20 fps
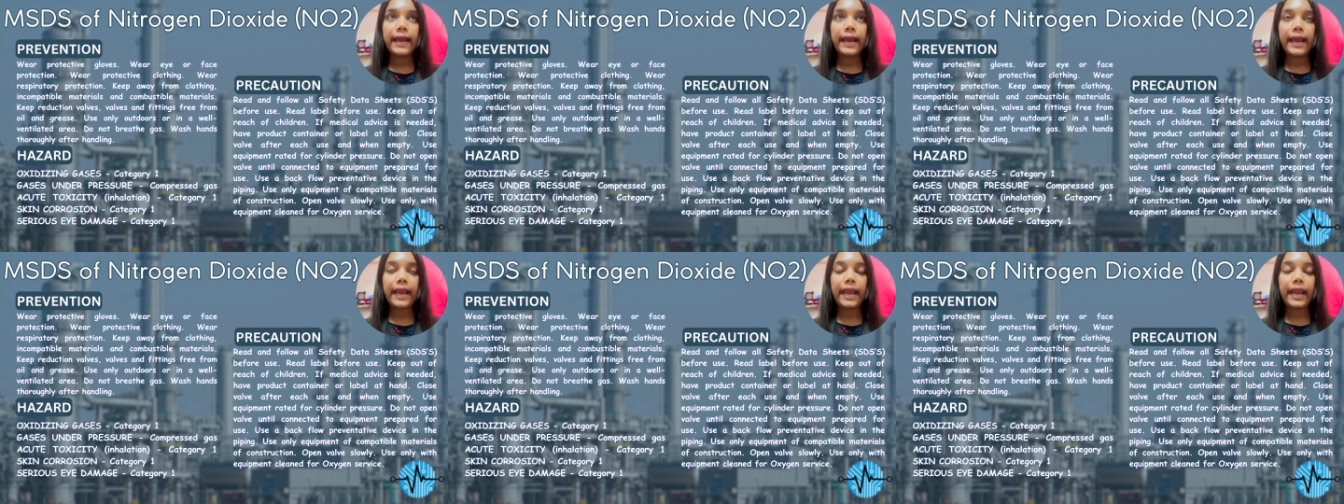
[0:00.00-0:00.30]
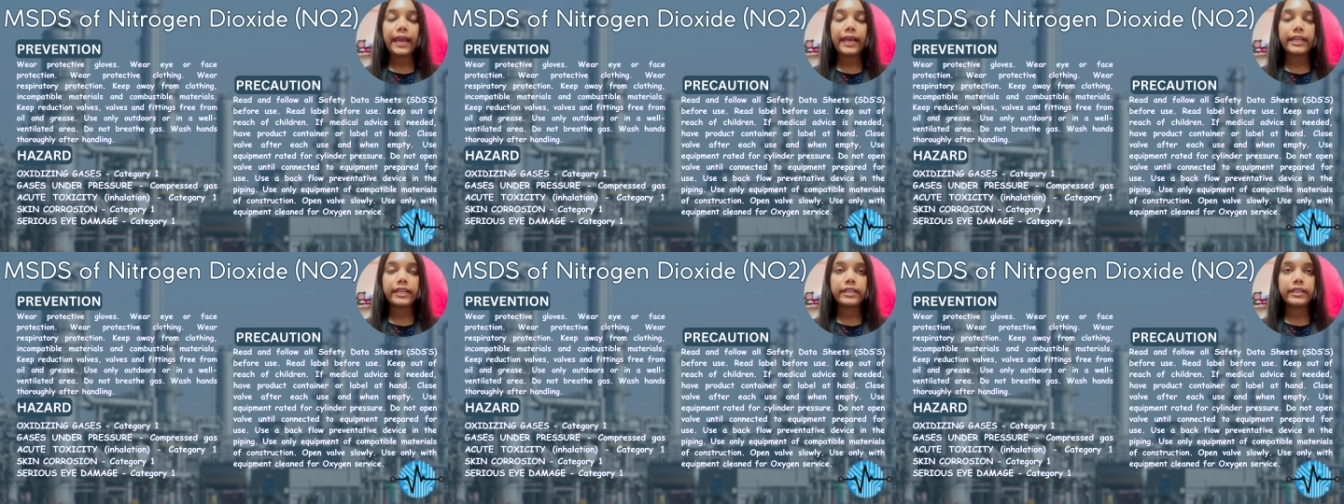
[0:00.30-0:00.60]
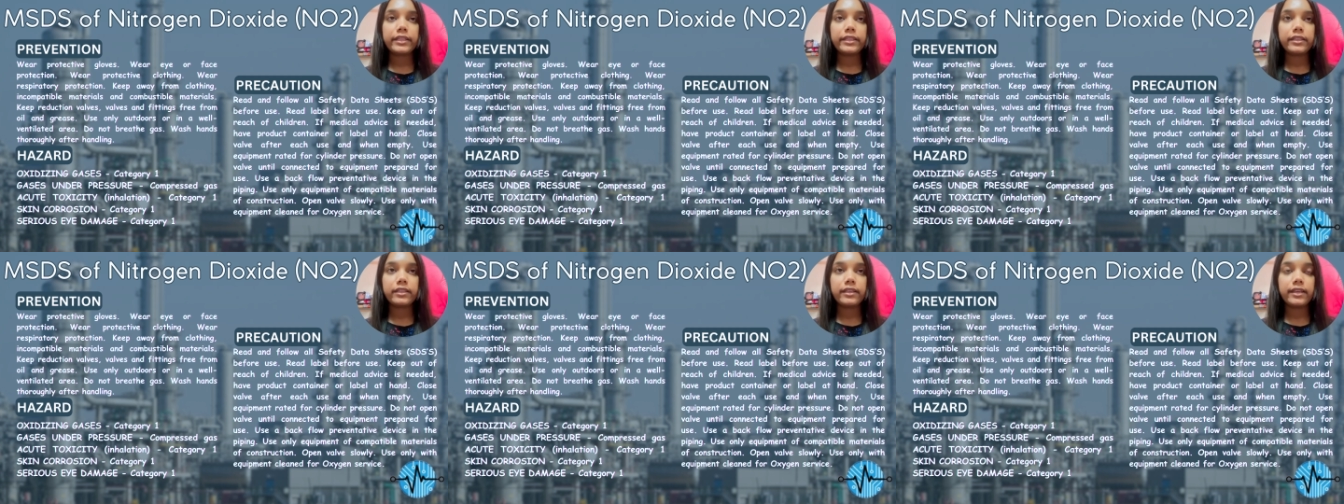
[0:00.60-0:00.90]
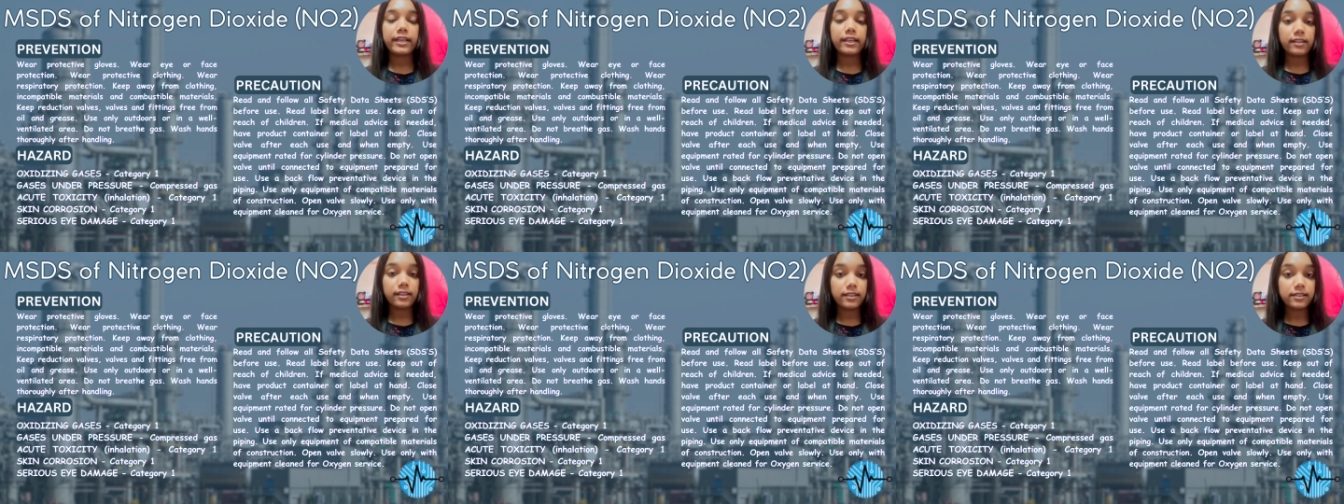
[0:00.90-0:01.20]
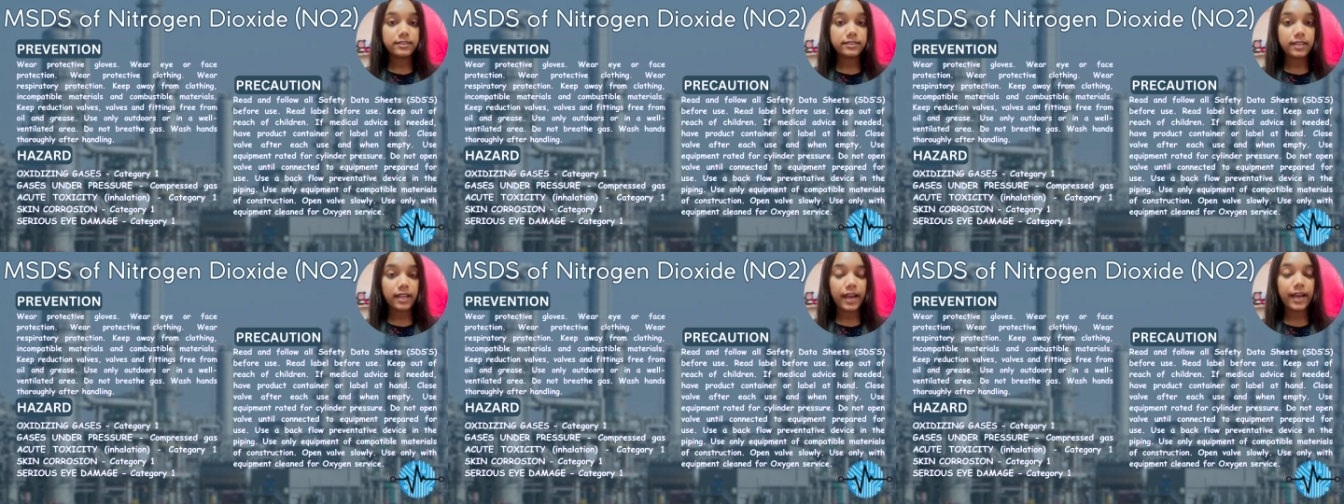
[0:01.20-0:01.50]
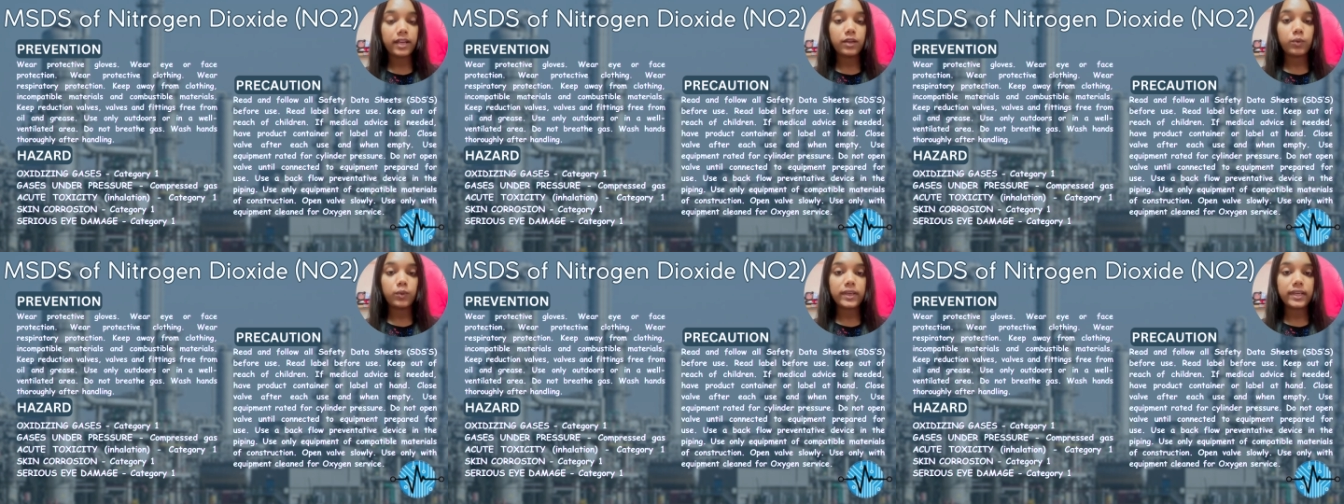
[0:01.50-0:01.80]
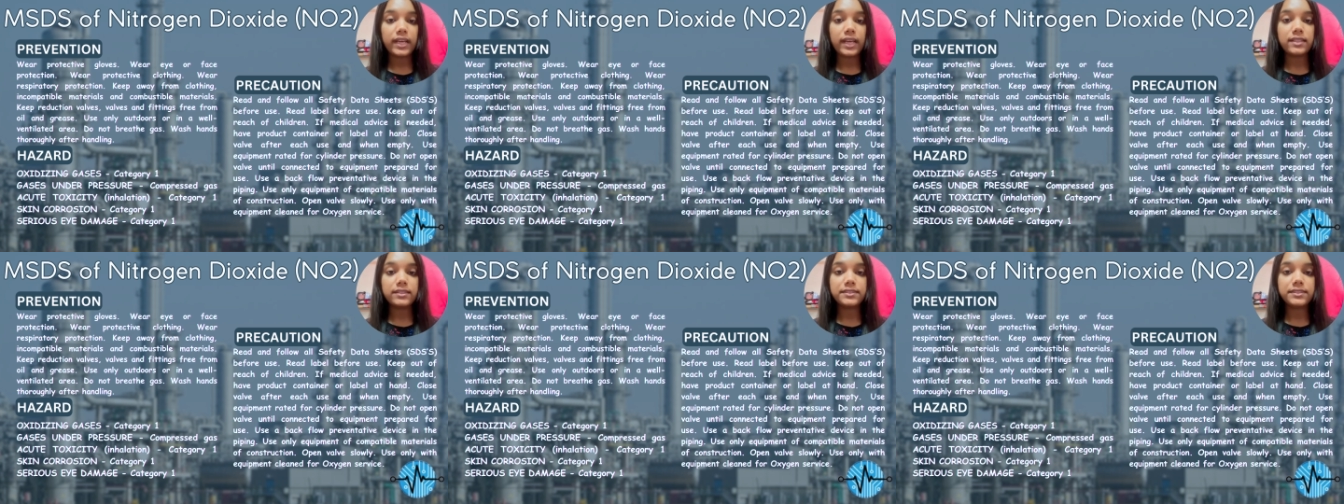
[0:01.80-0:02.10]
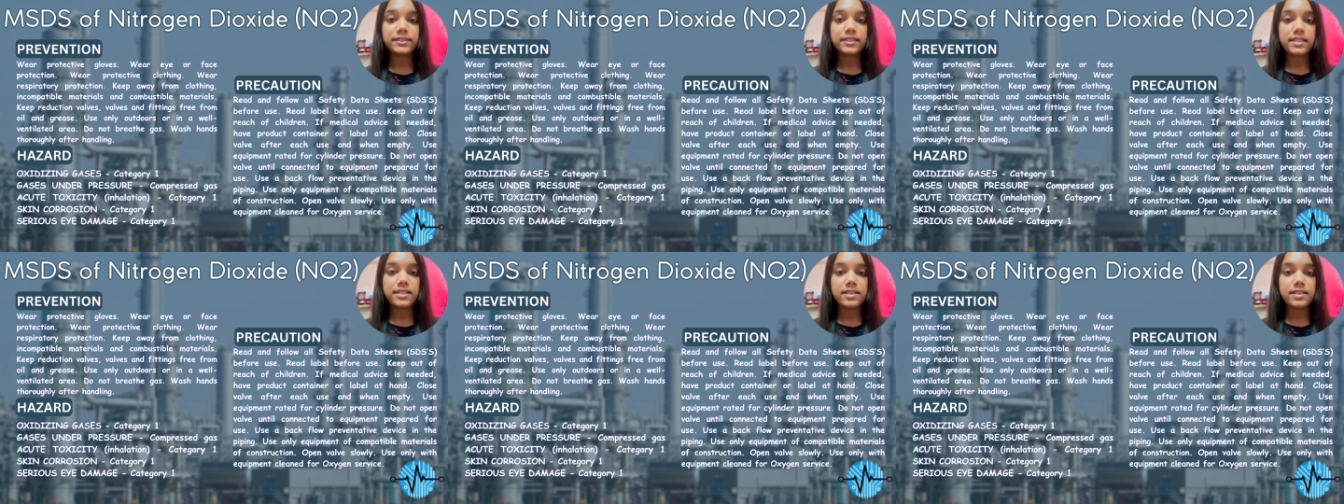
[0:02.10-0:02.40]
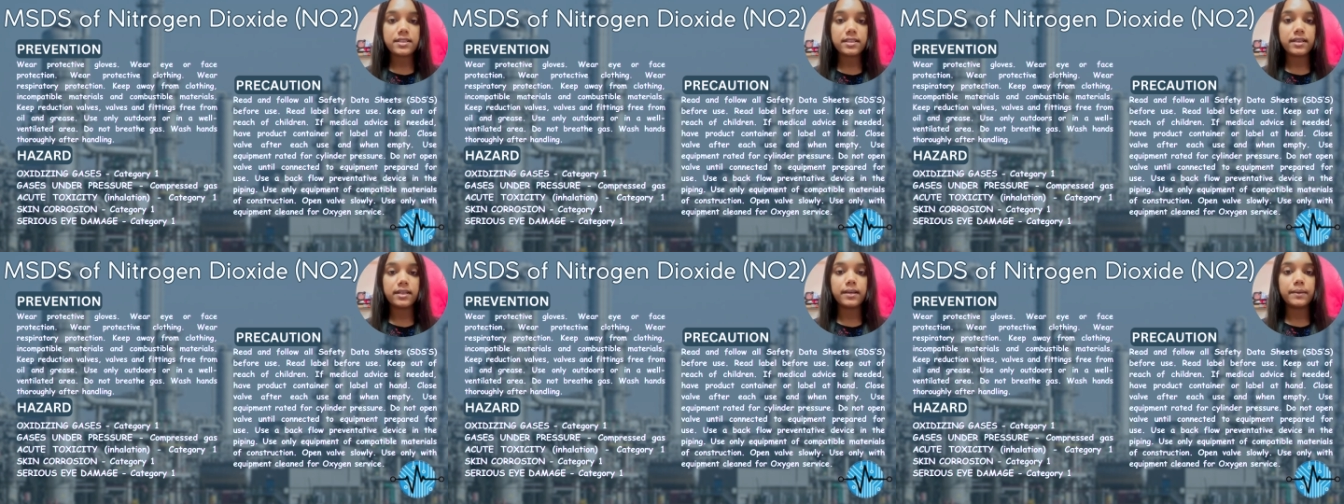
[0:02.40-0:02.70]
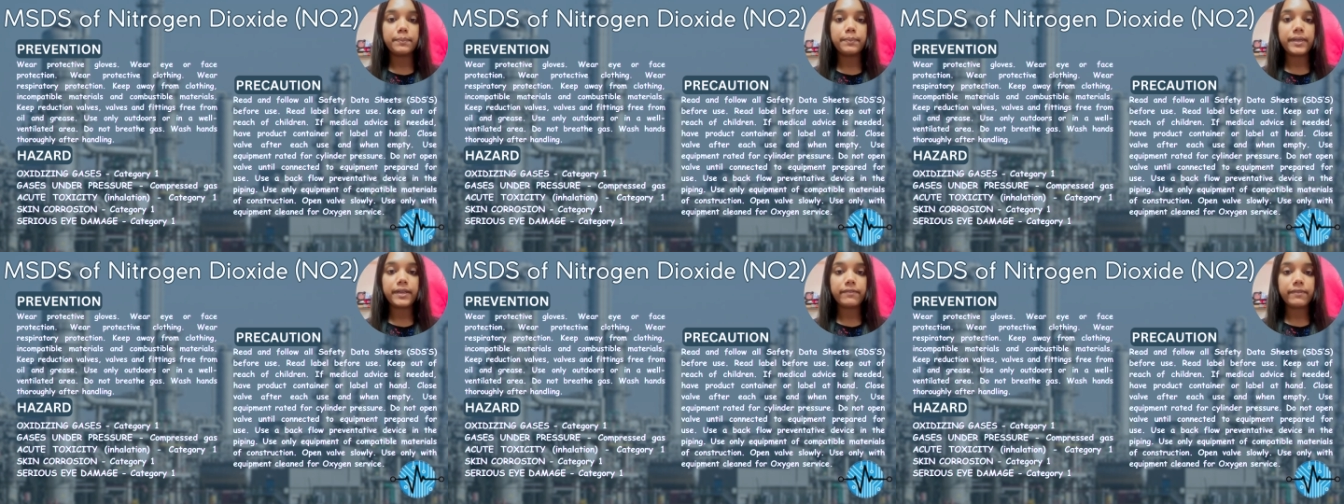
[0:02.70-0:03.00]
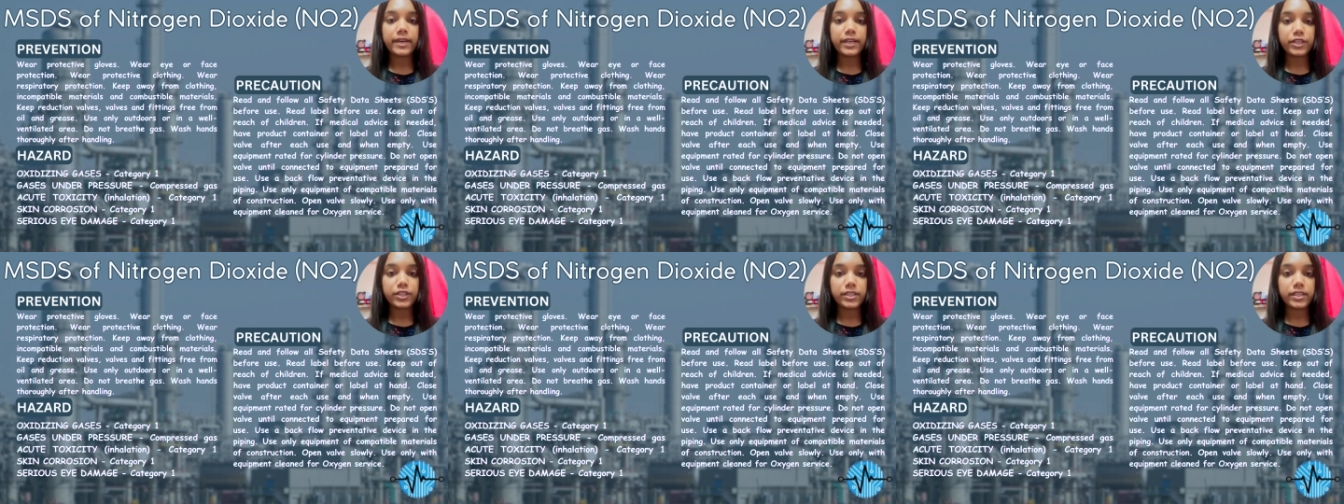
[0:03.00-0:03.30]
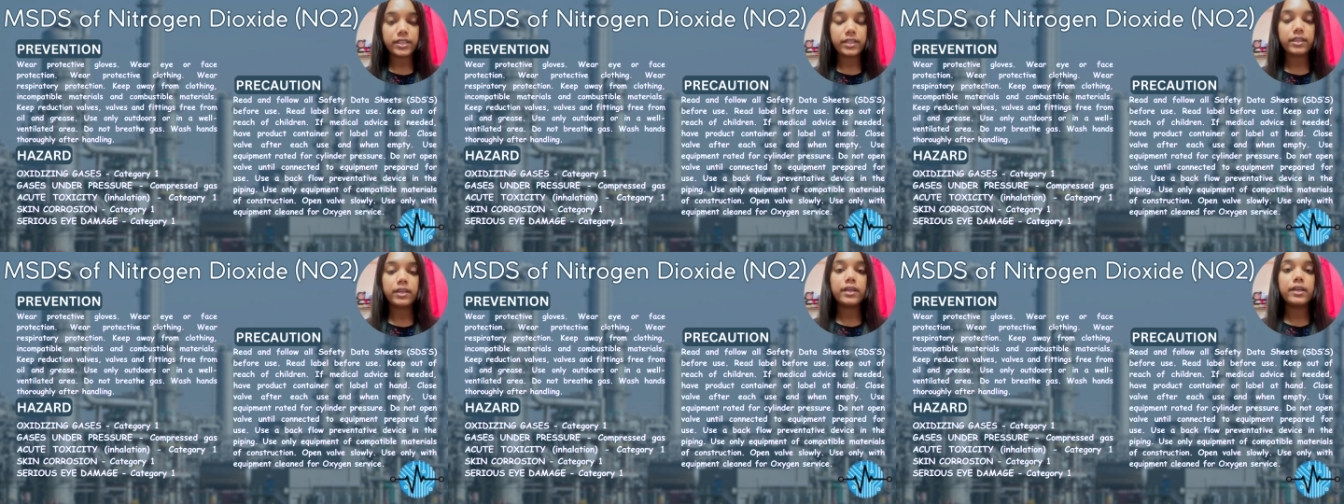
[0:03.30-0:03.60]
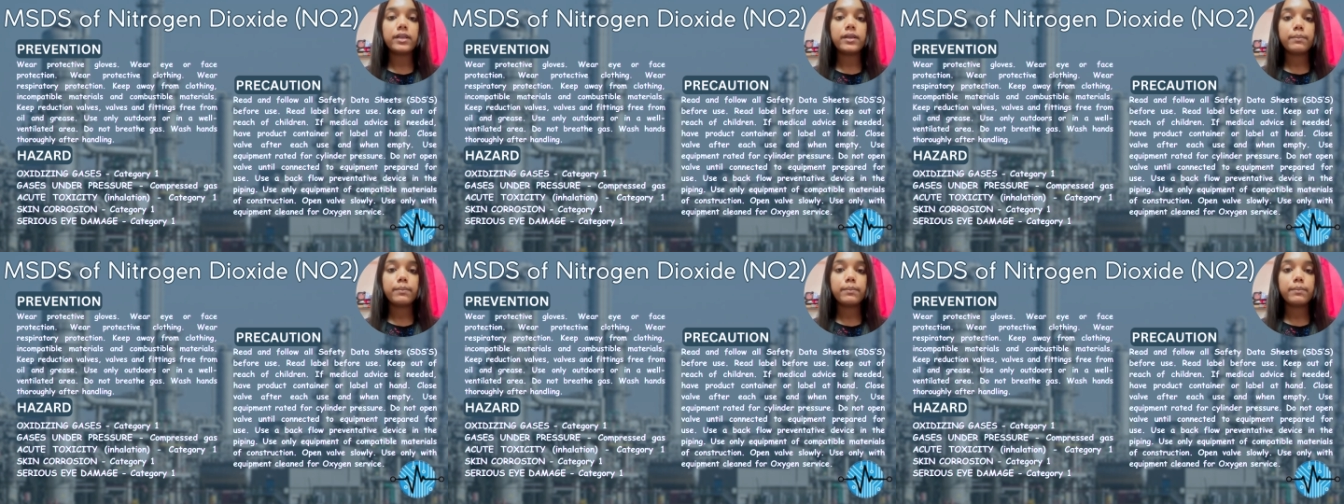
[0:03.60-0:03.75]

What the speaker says: And in this slide we can see the prevention,